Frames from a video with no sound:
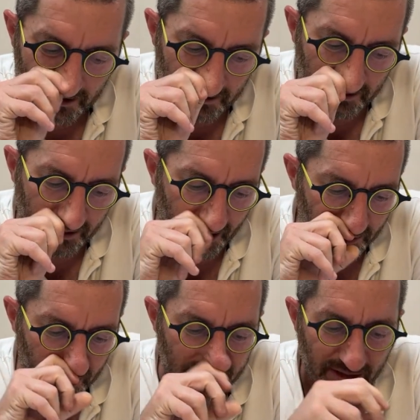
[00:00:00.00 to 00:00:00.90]
then
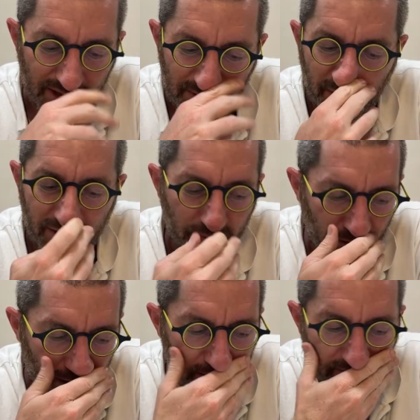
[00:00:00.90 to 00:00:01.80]
emerged that this other
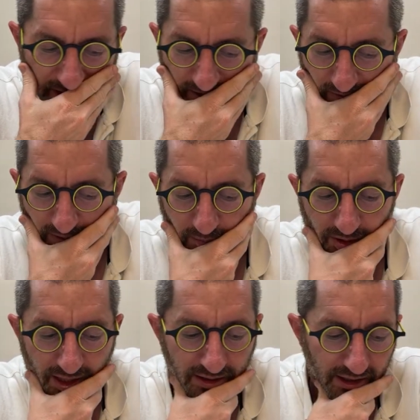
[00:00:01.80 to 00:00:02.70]
party to
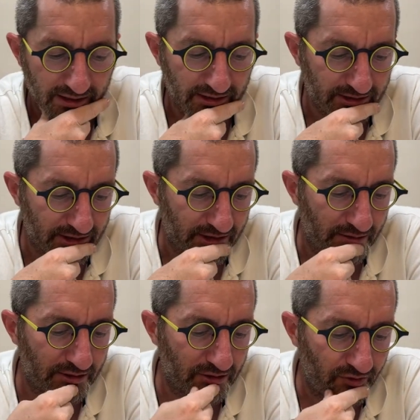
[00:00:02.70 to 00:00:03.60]
protect against this situation. It
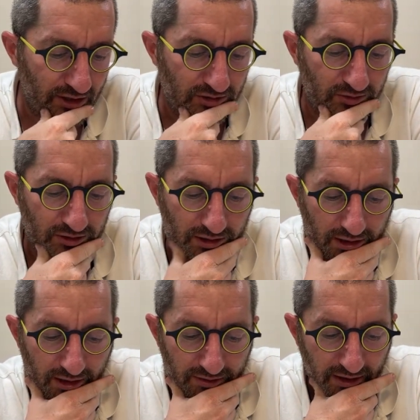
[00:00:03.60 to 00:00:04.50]
is advisable
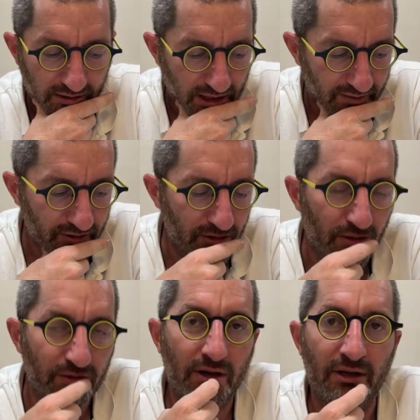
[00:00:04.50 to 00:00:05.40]
that to have the oath
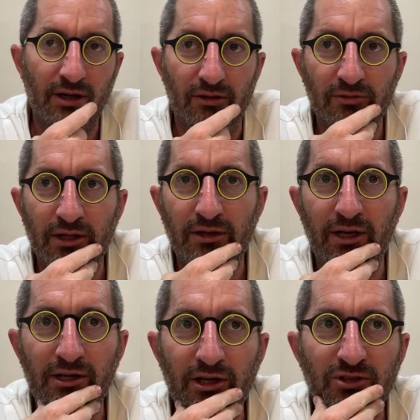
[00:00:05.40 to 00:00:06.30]
annulled, meaning that he
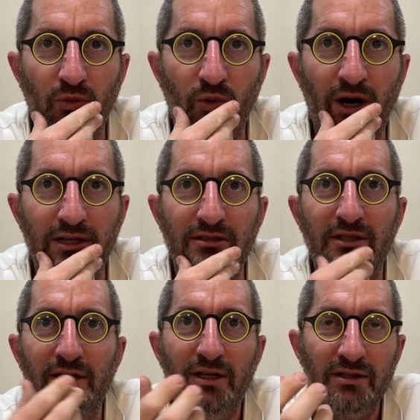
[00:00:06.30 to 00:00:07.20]
doesn't want
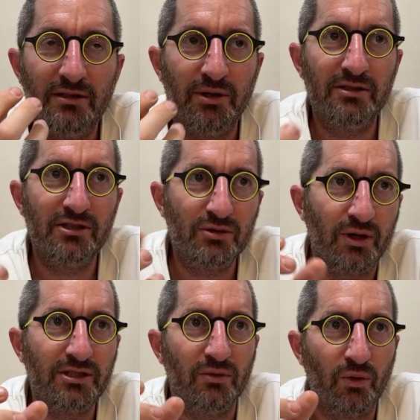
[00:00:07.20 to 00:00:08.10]
to be in a
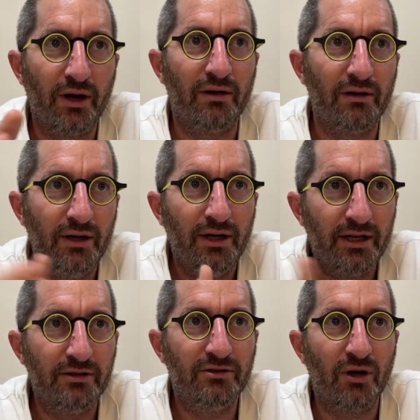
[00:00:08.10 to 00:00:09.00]
situation where
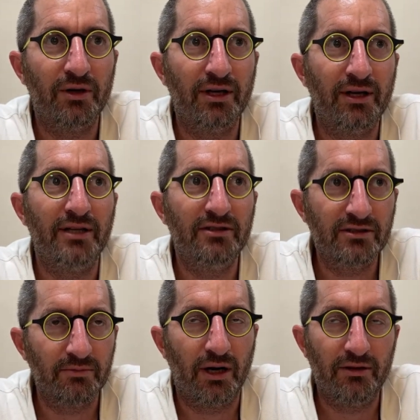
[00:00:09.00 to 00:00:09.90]
he's going against his
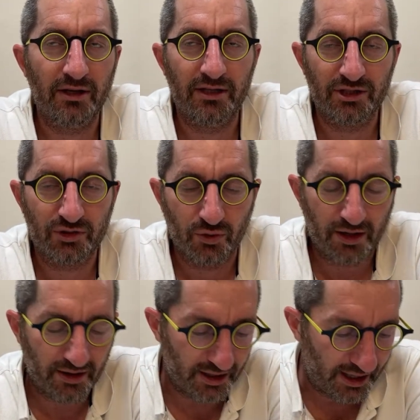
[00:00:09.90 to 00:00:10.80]
shvuah
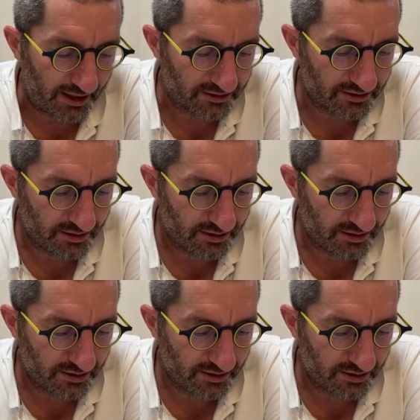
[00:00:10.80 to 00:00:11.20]
that he has.